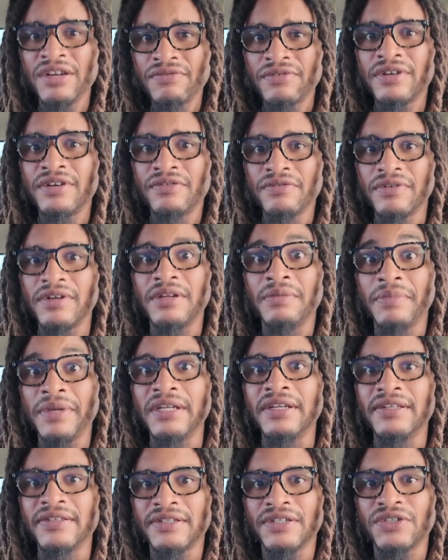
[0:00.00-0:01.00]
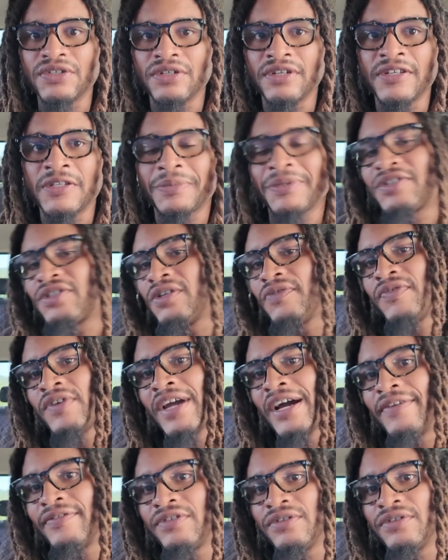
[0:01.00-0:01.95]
really, really big decision, especially if you have